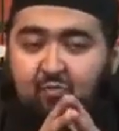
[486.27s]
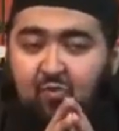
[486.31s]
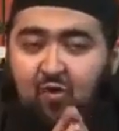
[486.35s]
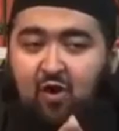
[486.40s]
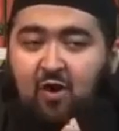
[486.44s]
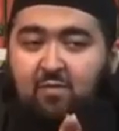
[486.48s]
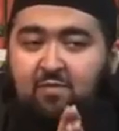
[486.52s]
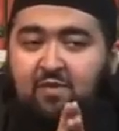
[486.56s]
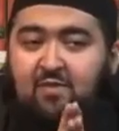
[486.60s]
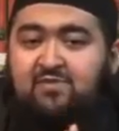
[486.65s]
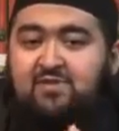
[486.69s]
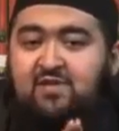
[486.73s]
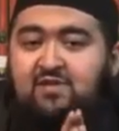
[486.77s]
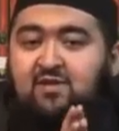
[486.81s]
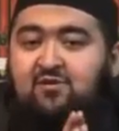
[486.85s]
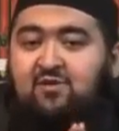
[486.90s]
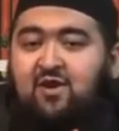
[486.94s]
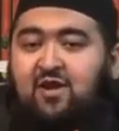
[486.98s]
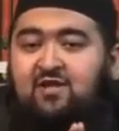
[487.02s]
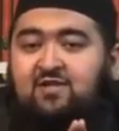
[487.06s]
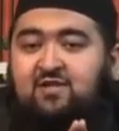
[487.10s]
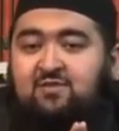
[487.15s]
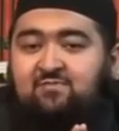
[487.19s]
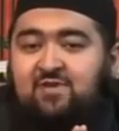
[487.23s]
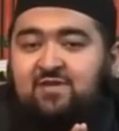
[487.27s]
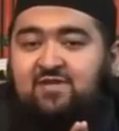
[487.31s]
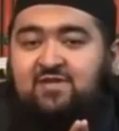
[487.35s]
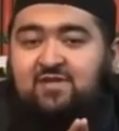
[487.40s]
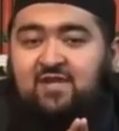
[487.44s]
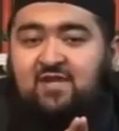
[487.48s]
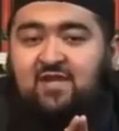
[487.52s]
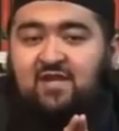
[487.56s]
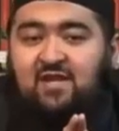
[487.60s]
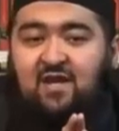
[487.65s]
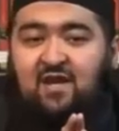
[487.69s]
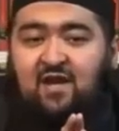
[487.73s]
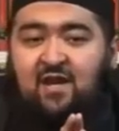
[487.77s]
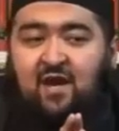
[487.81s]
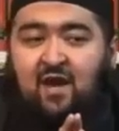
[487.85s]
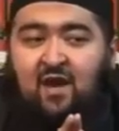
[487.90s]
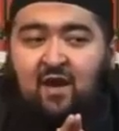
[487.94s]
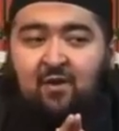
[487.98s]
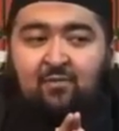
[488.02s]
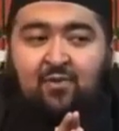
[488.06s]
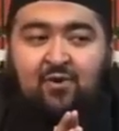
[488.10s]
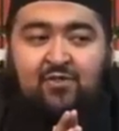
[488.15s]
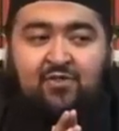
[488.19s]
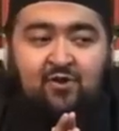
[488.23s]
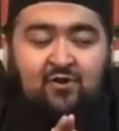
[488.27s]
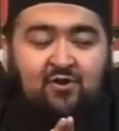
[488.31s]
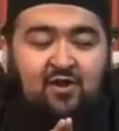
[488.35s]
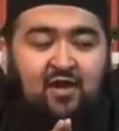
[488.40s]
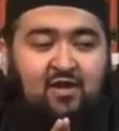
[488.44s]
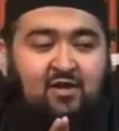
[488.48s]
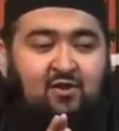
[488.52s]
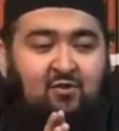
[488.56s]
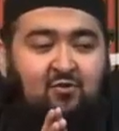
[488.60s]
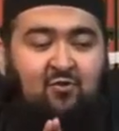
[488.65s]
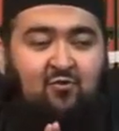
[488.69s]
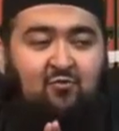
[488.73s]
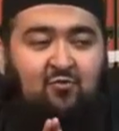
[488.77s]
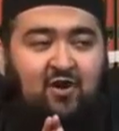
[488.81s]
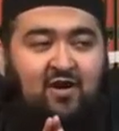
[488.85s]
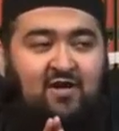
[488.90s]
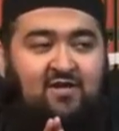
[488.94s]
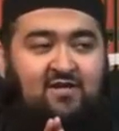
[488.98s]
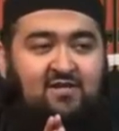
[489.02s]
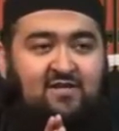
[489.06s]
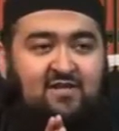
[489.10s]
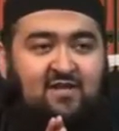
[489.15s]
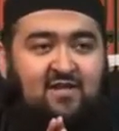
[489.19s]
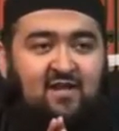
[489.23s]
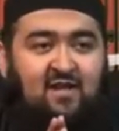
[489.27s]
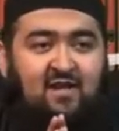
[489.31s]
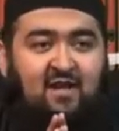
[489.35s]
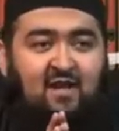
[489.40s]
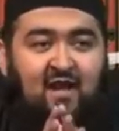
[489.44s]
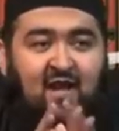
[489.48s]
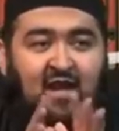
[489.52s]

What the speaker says: problems in their intimacy, but they're like, what?